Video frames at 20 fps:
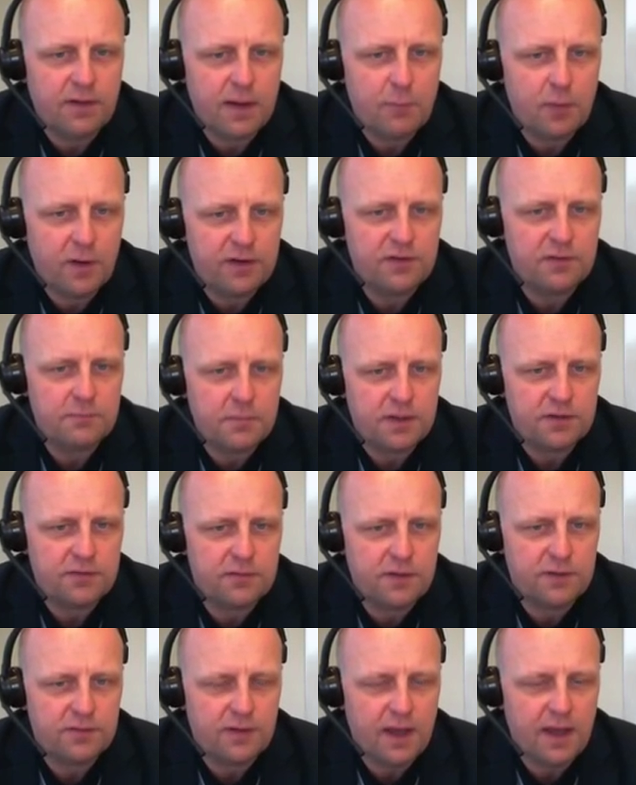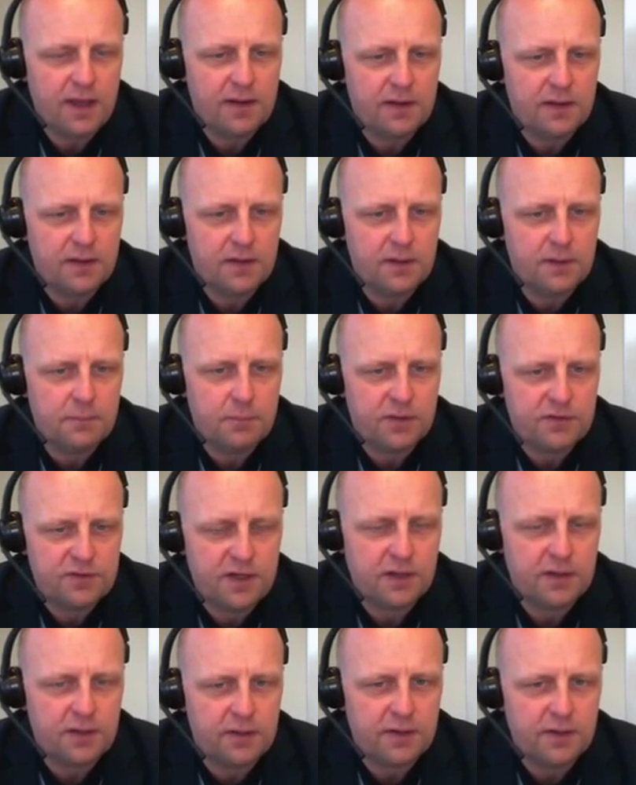vibration business, and
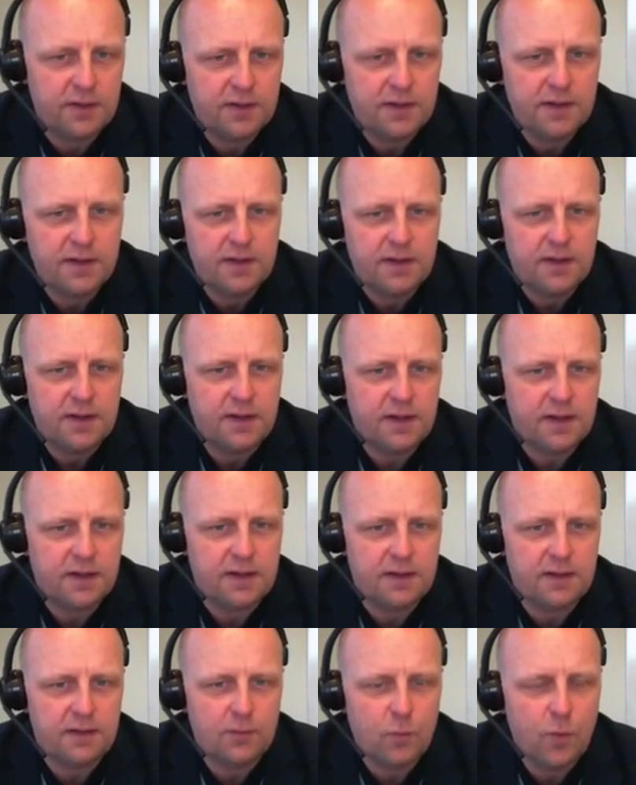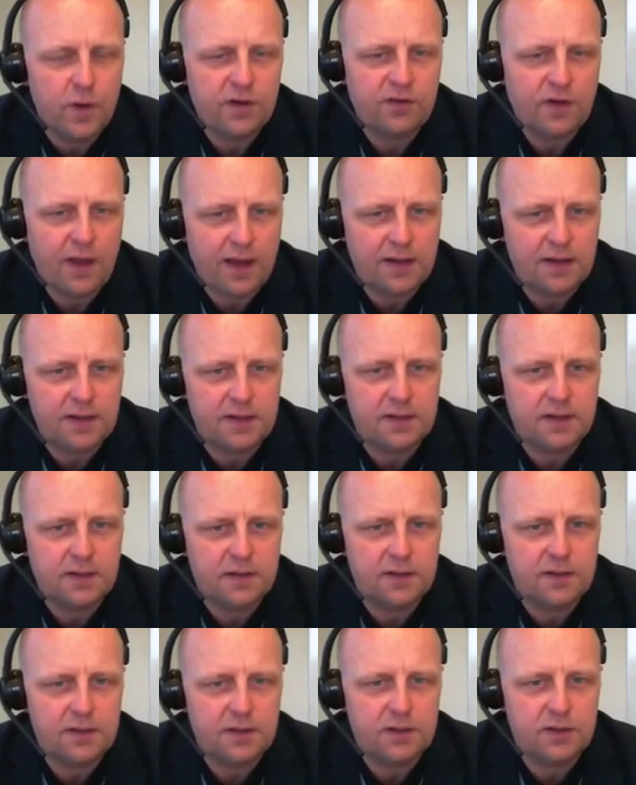particularly in recycling
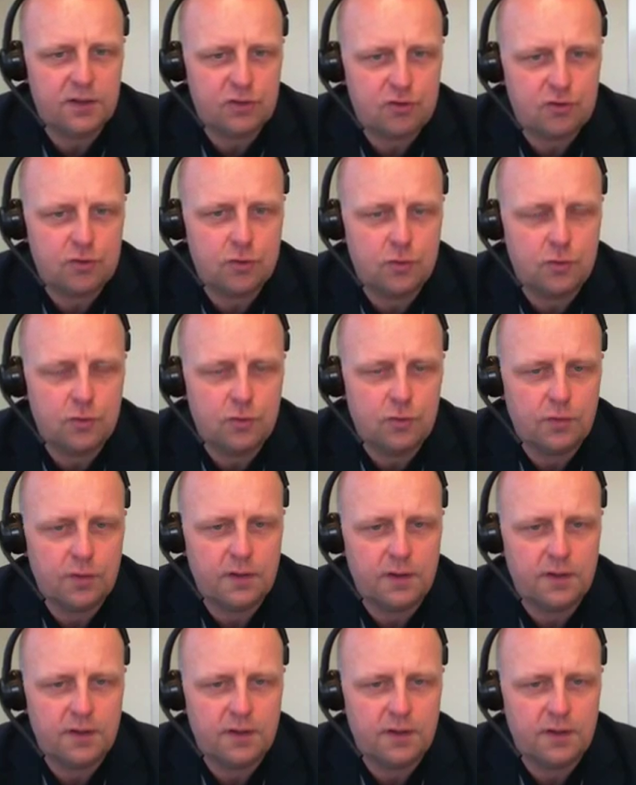to